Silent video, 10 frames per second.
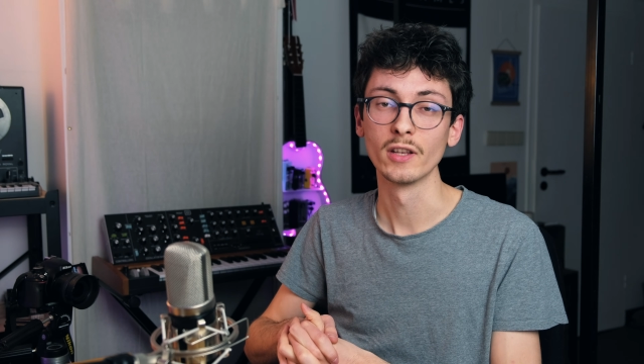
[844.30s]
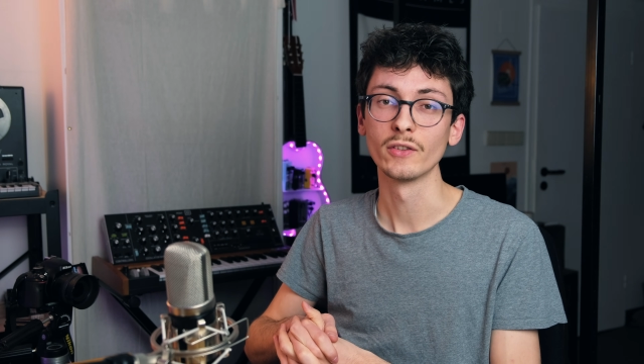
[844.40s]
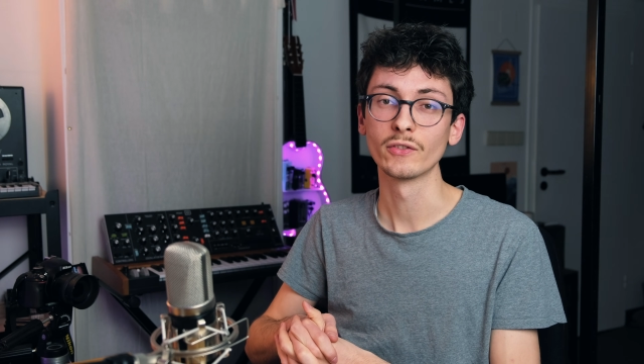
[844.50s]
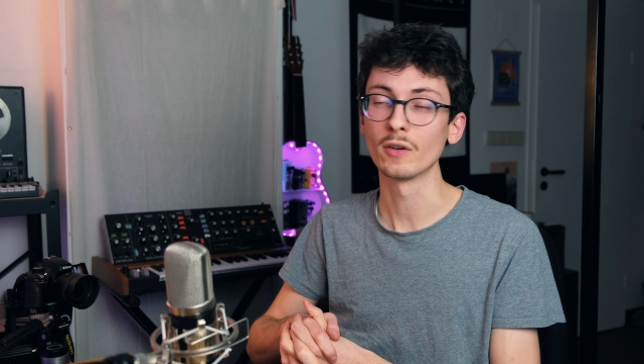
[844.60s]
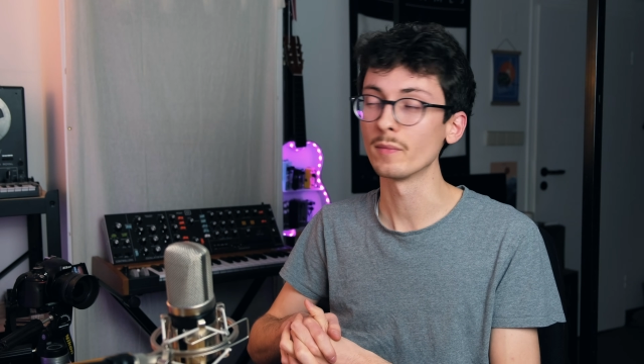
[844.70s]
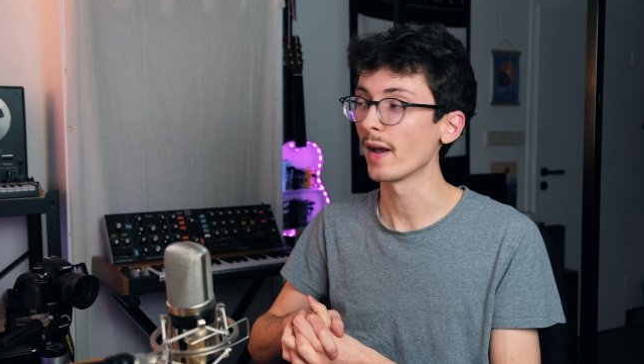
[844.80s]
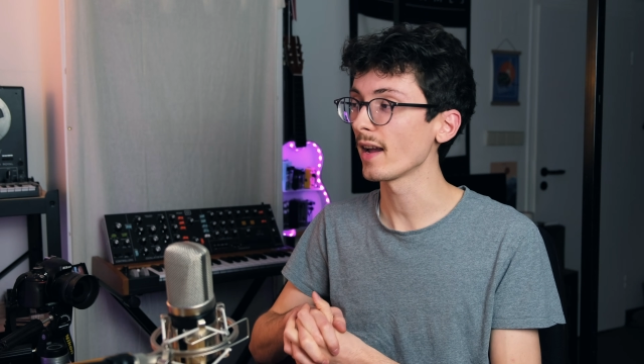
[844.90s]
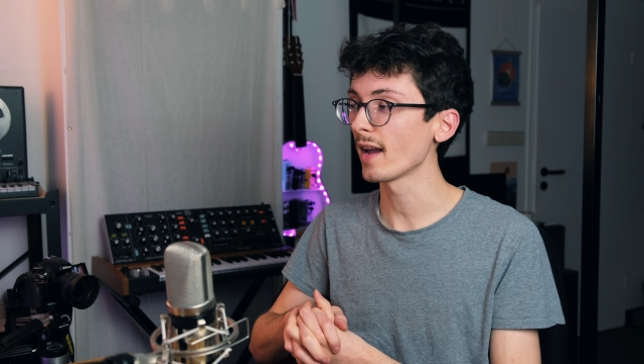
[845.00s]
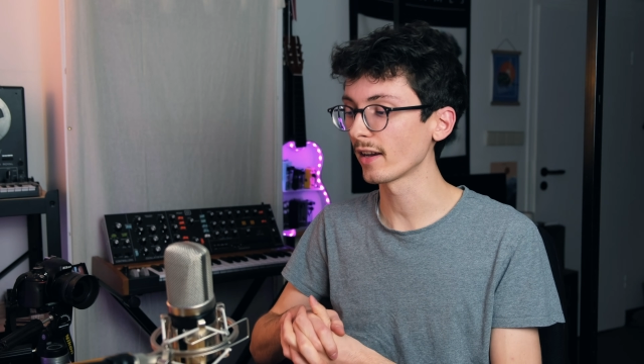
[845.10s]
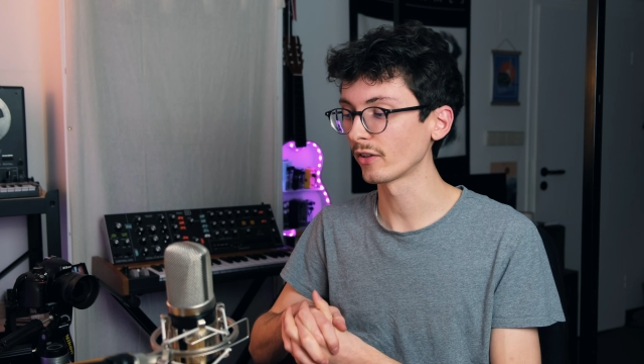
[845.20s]
some
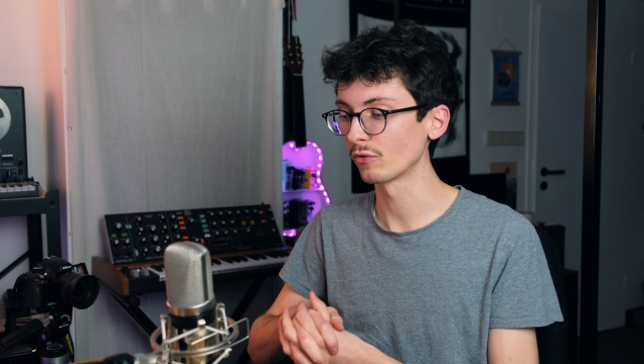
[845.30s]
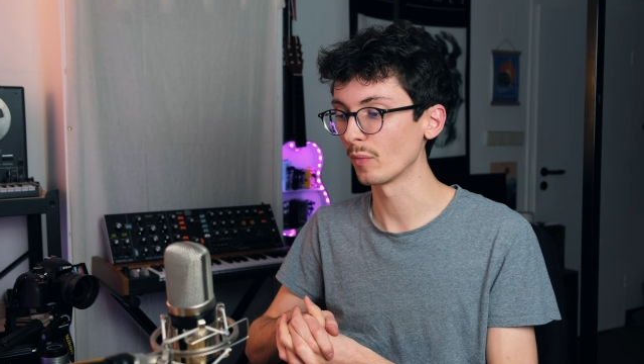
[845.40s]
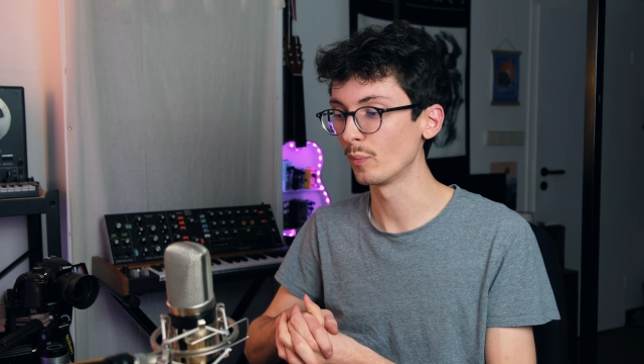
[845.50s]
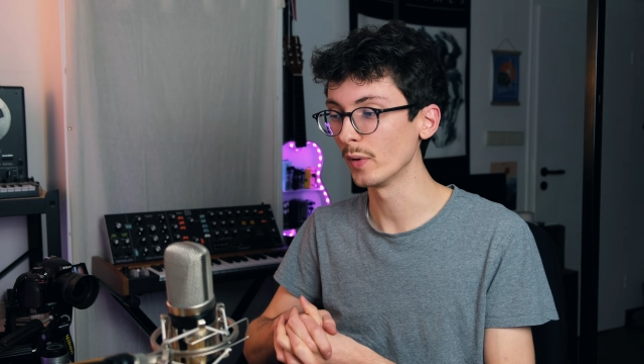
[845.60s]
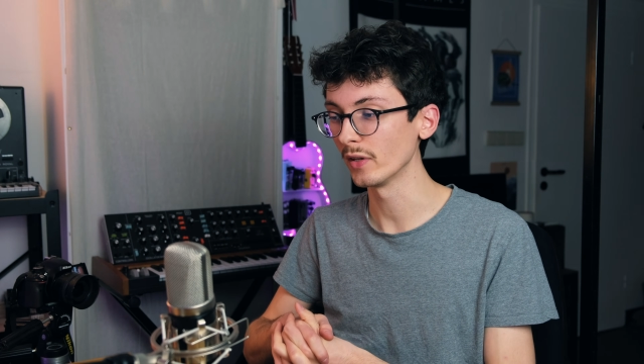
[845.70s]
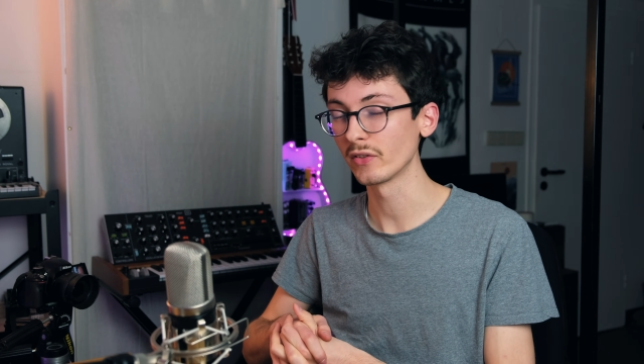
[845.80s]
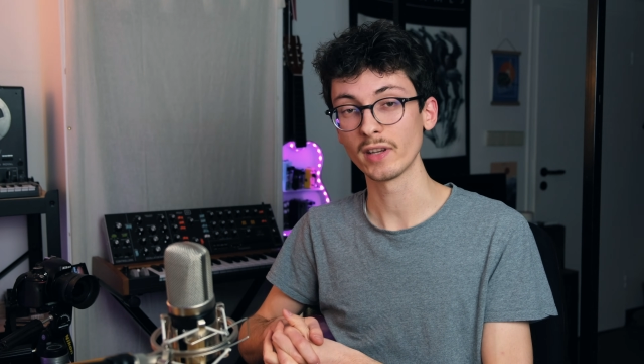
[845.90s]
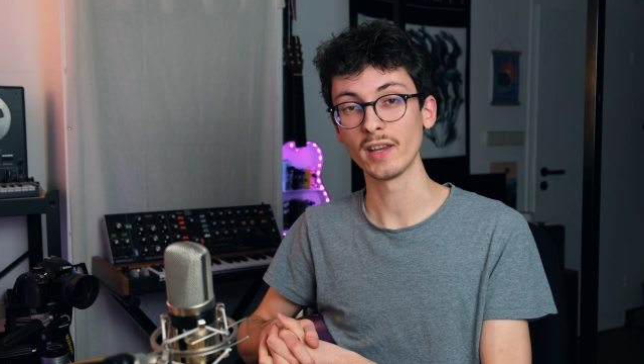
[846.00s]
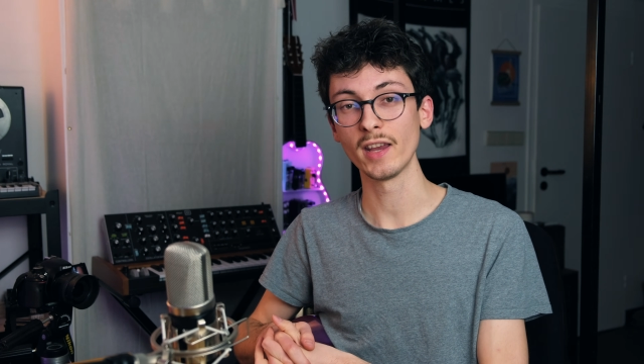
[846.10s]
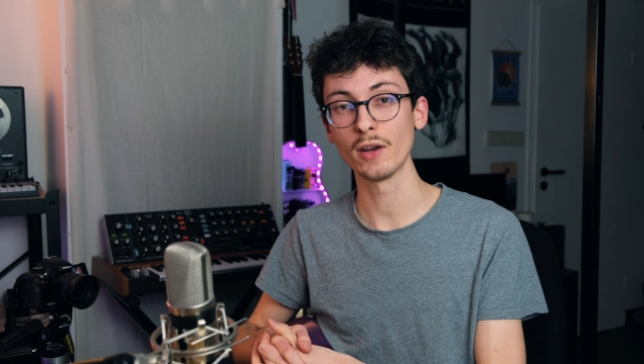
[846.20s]
extra bits
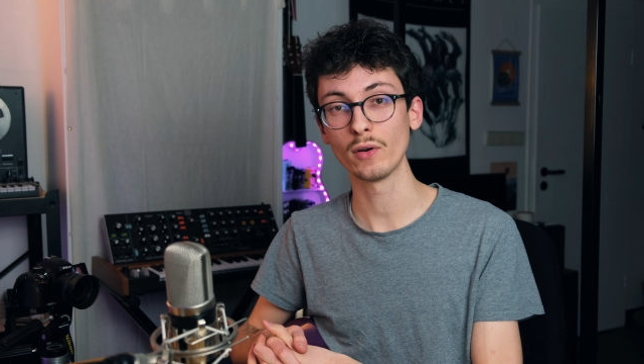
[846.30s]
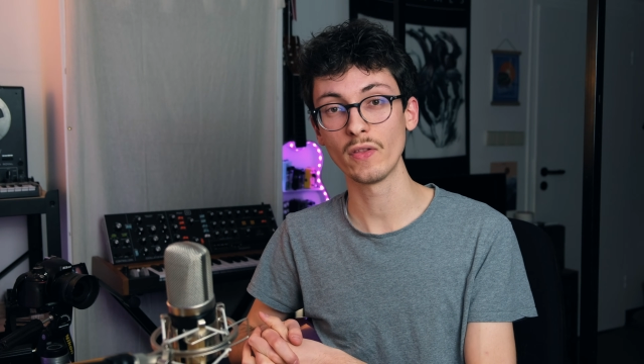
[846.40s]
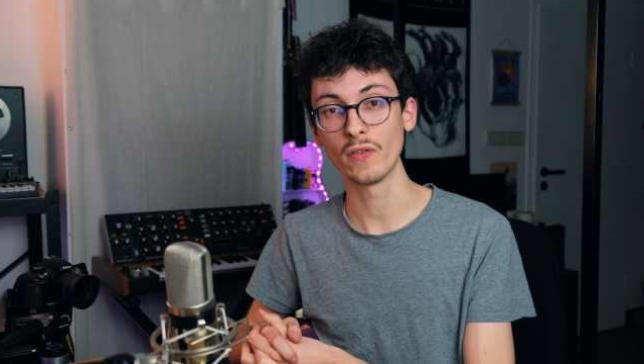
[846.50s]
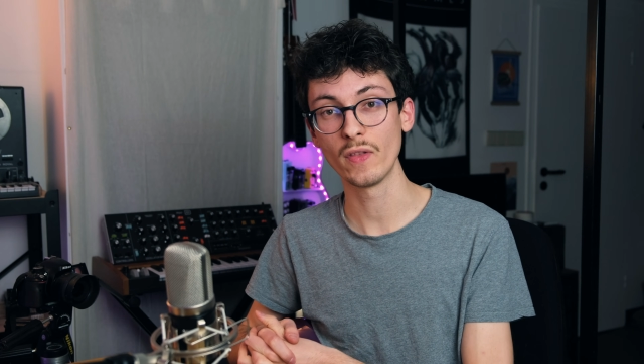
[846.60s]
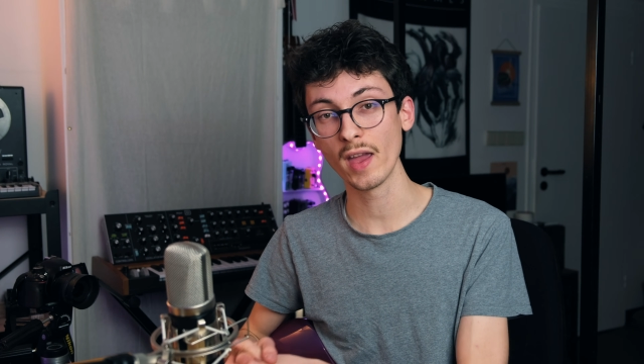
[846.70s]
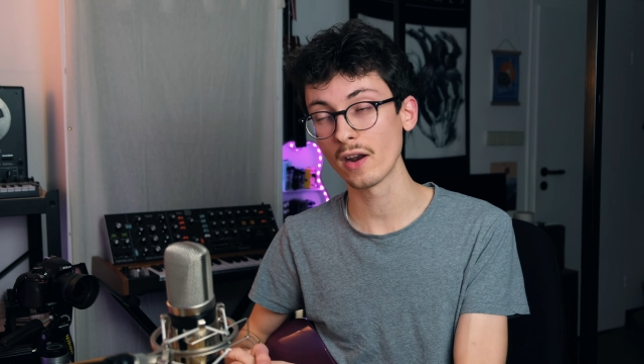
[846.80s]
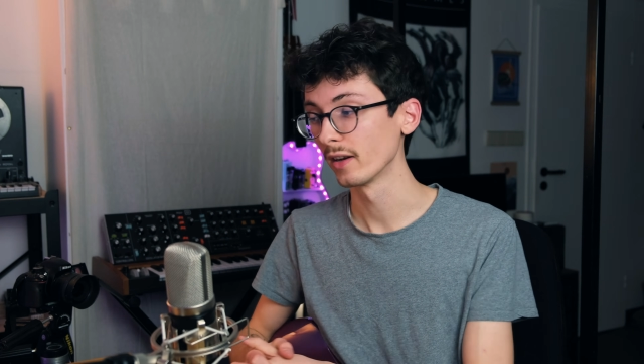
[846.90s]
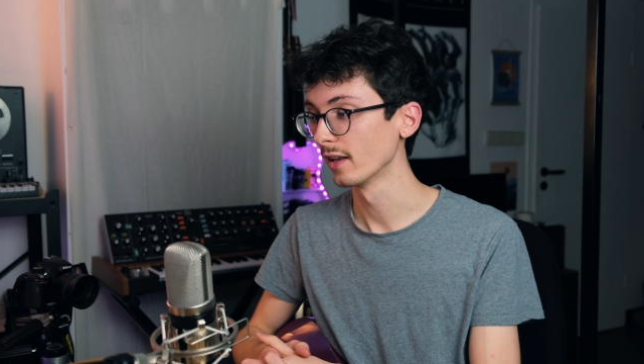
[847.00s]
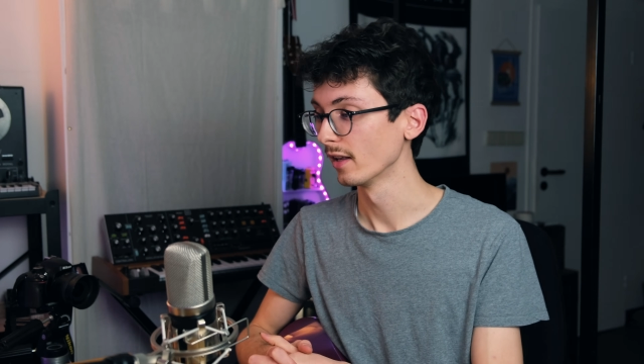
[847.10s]
here and there.